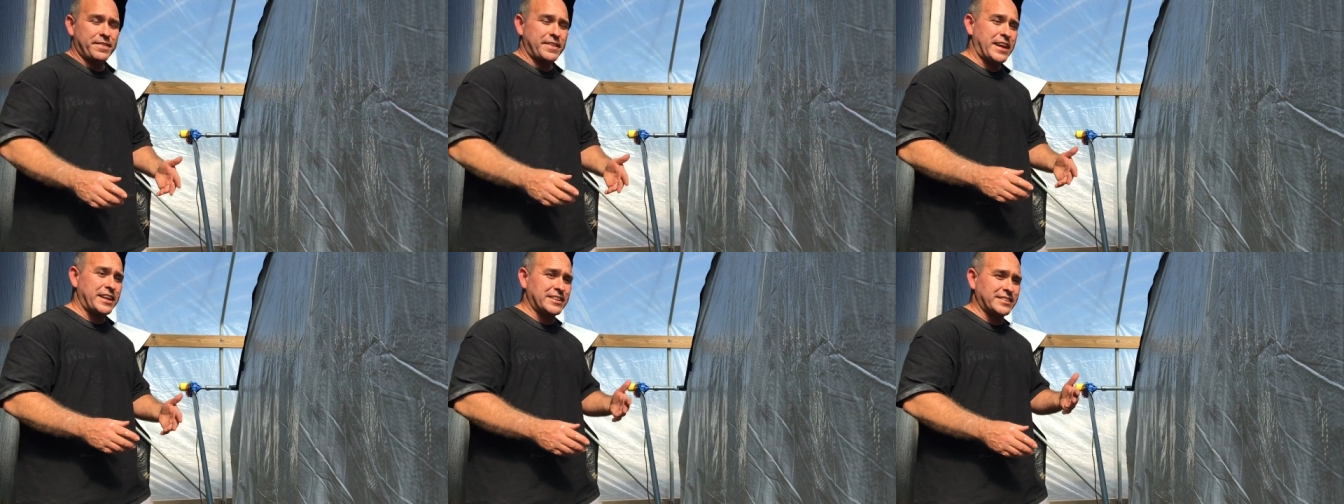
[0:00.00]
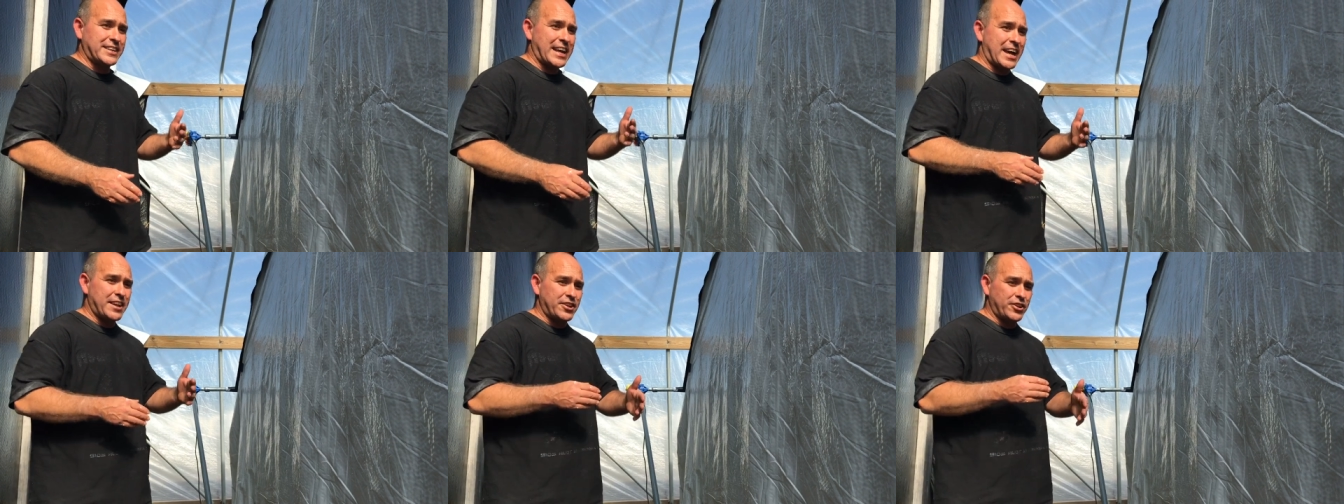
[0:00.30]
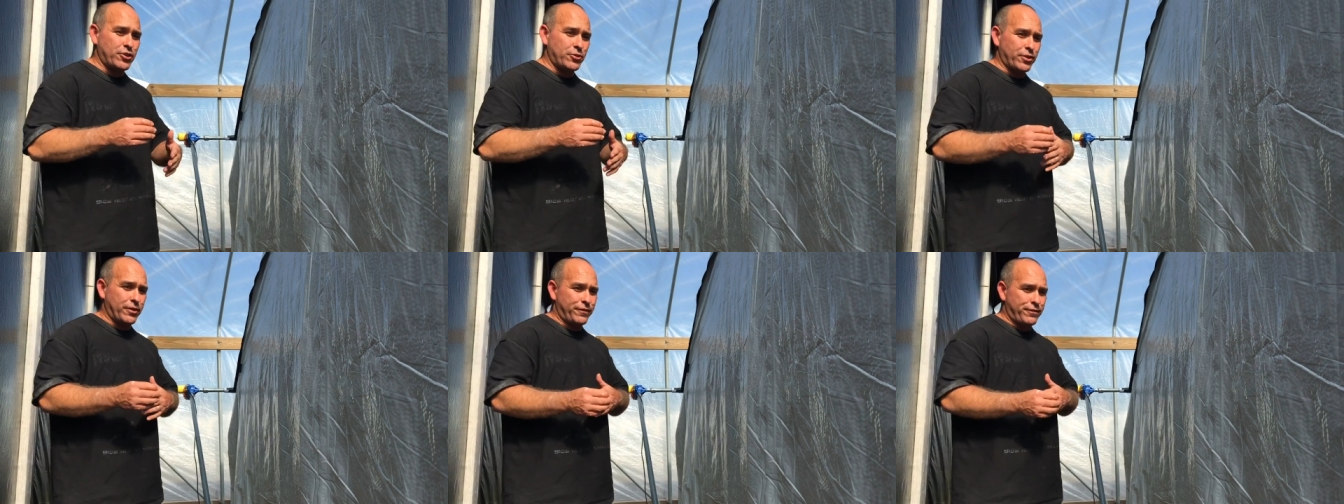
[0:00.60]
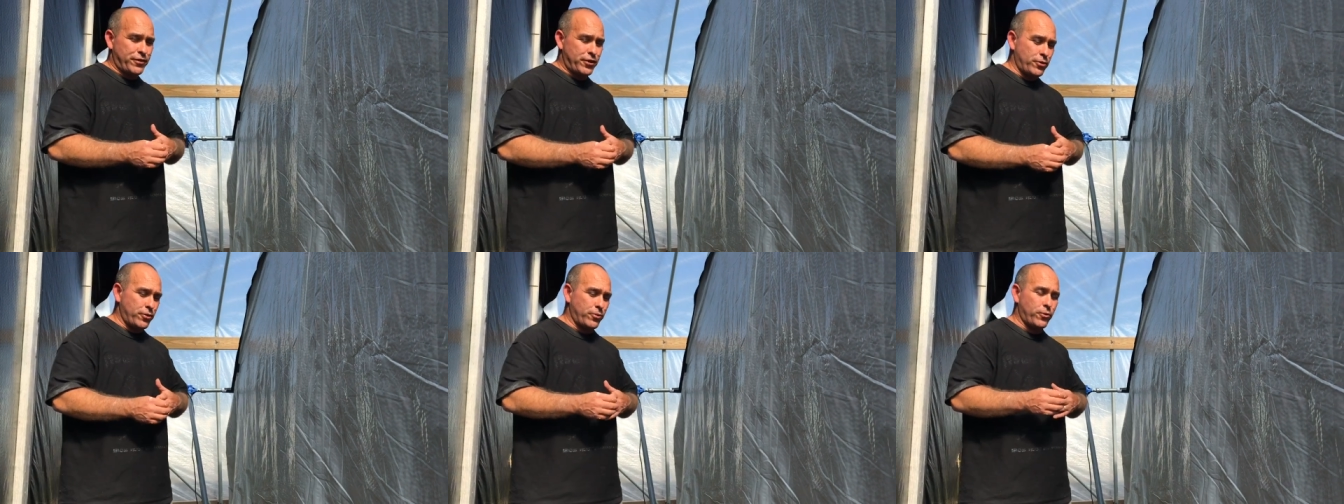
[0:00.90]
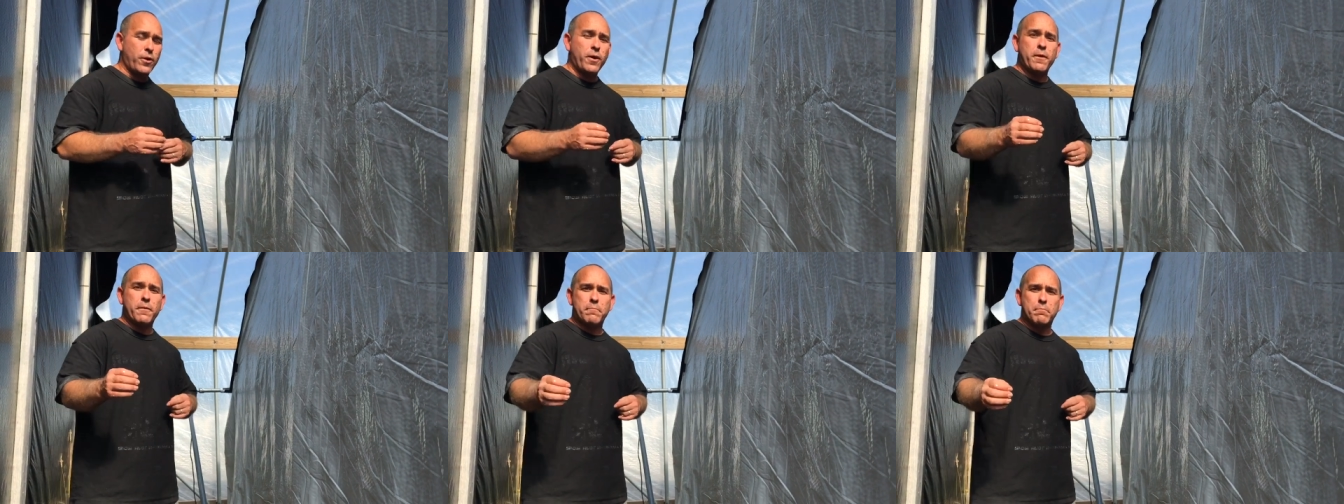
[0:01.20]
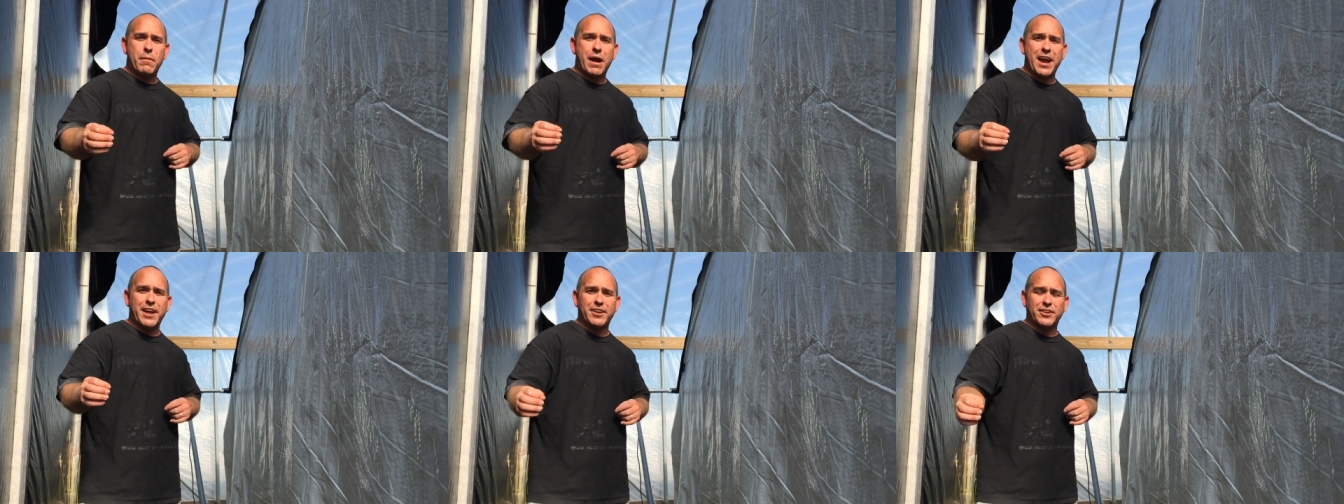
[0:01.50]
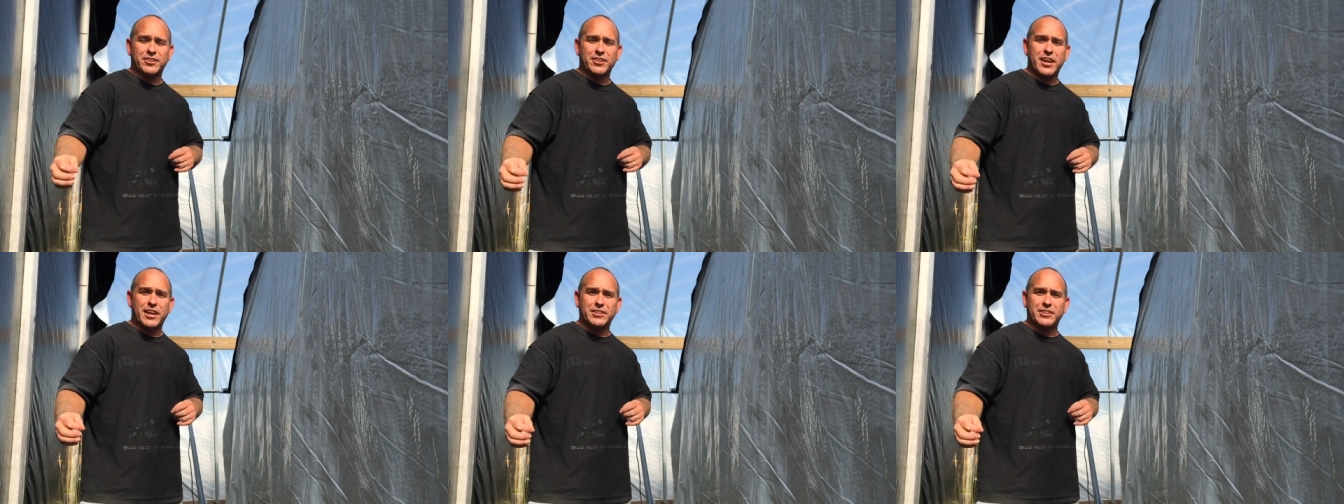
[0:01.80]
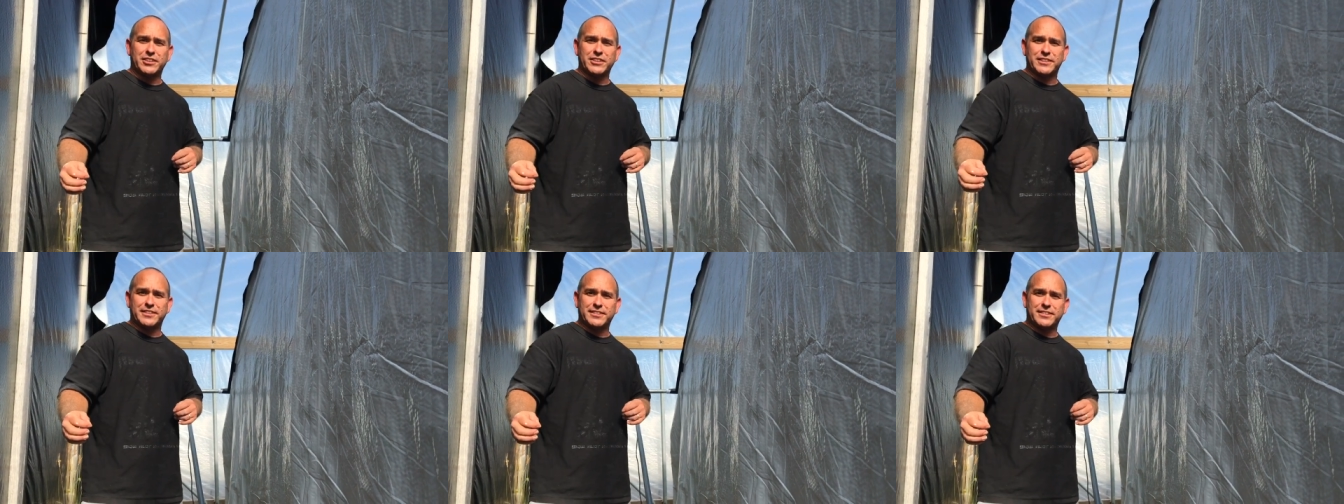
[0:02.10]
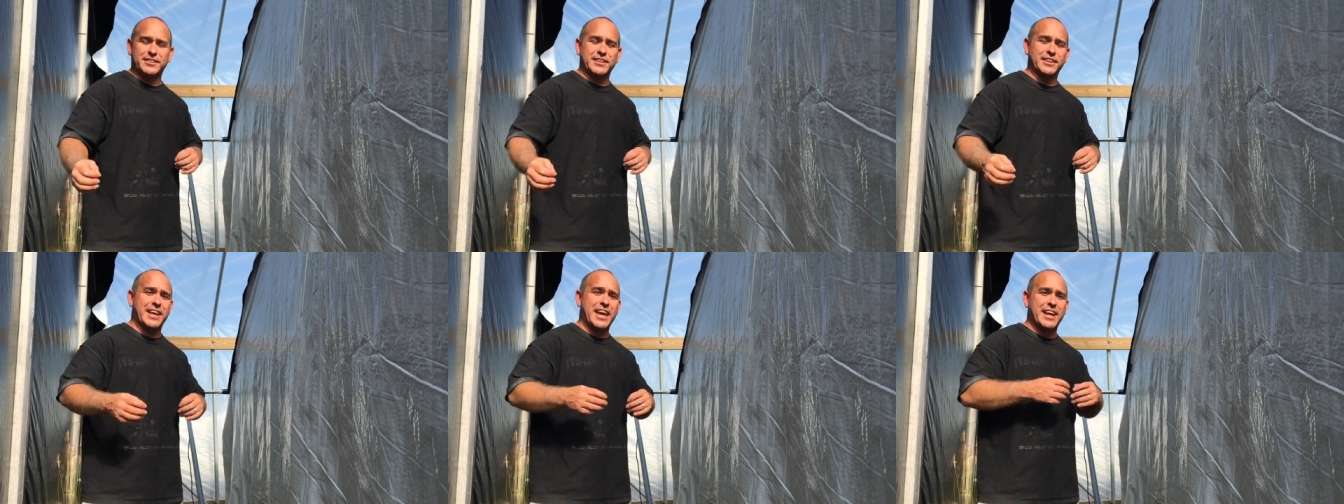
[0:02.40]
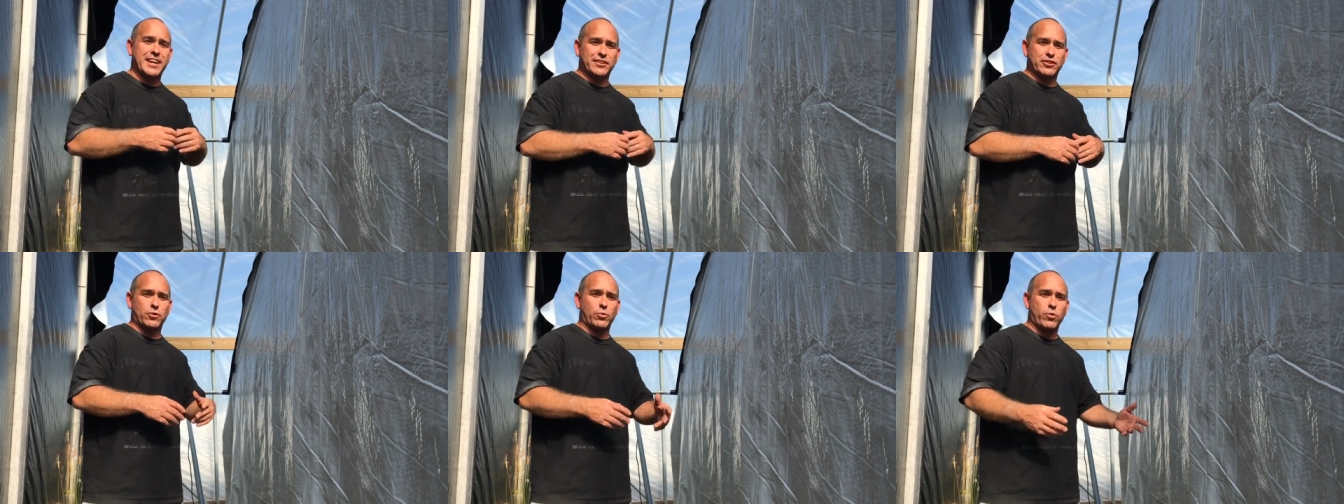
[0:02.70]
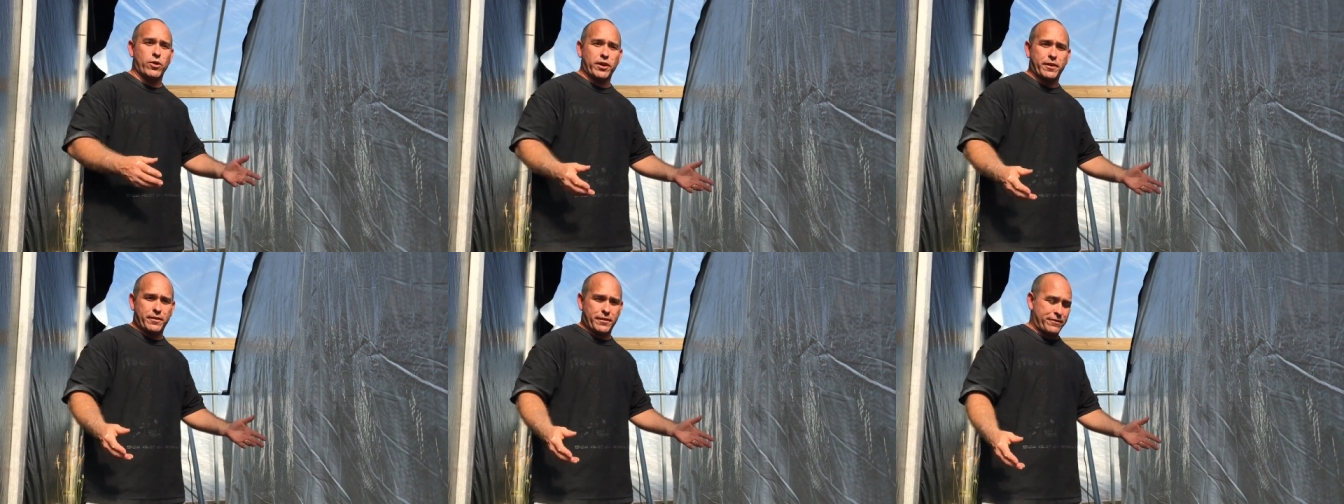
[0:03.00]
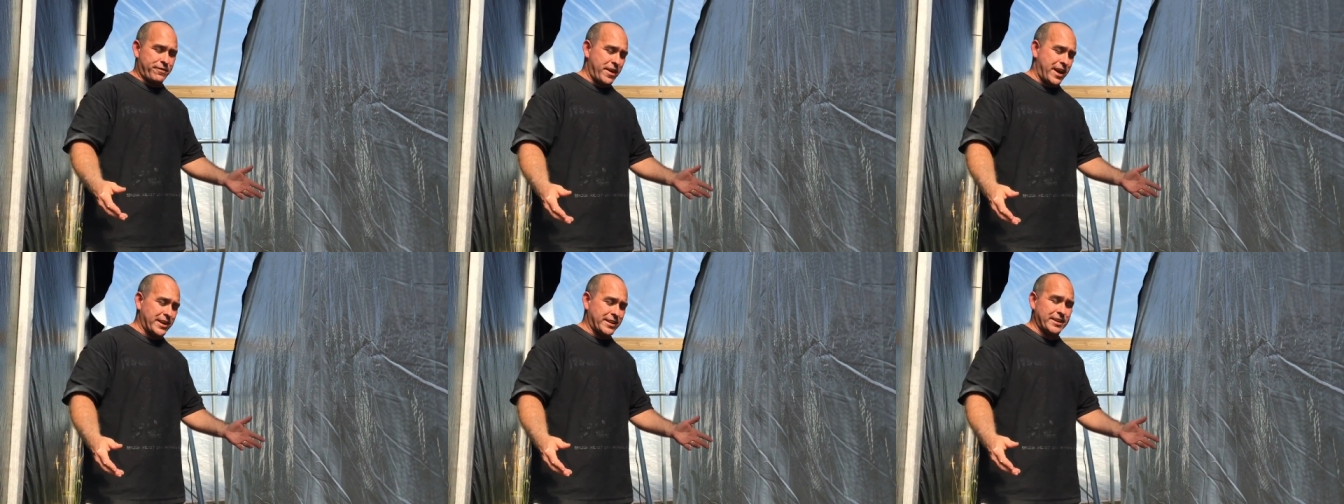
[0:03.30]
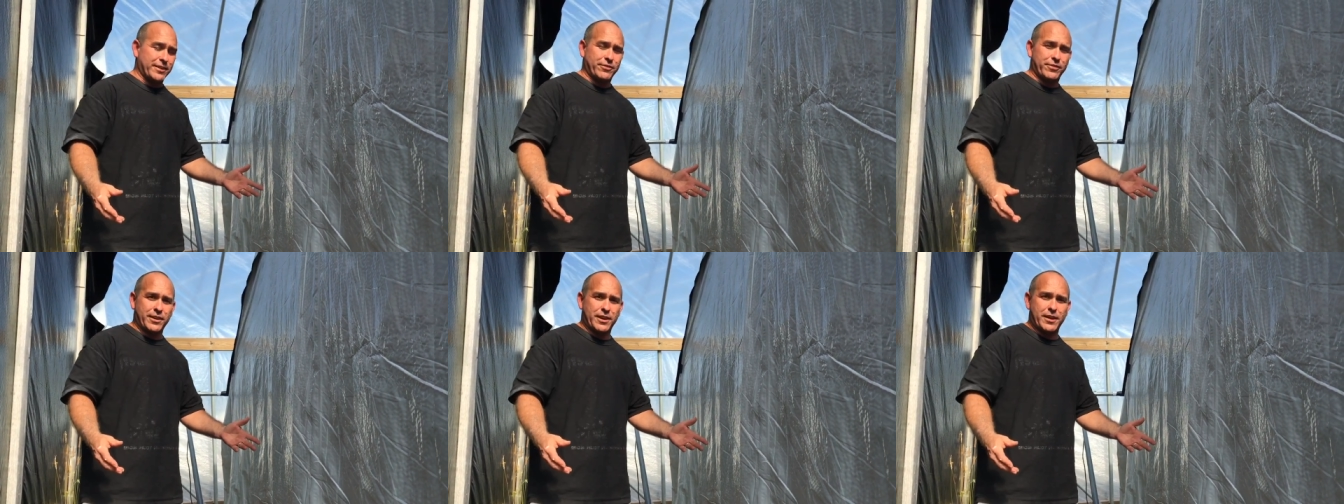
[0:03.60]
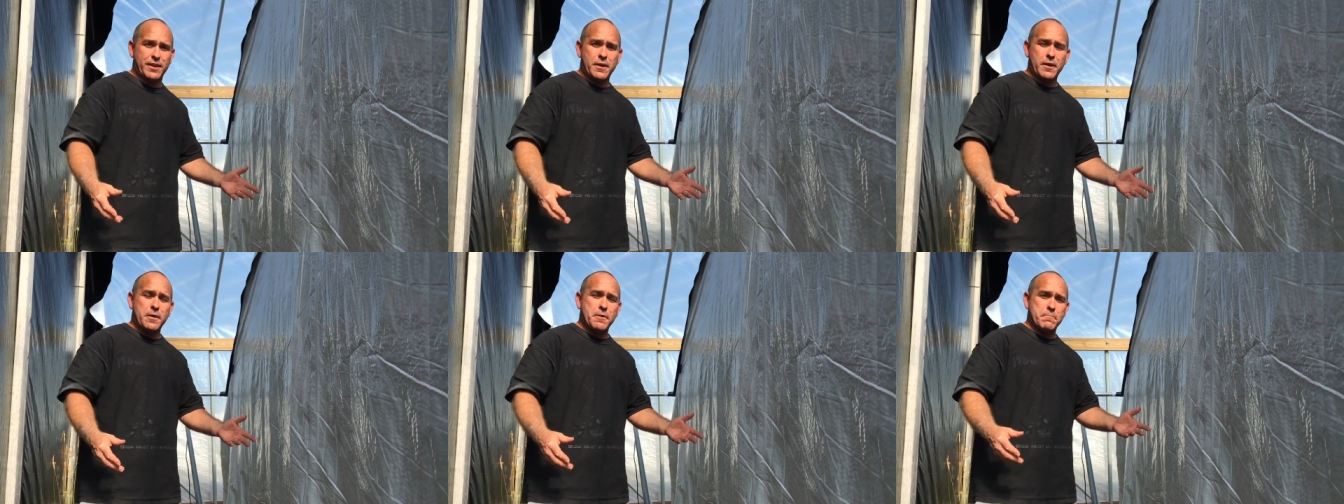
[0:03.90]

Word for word: They just had to do a few minor touches to get it to work effectively,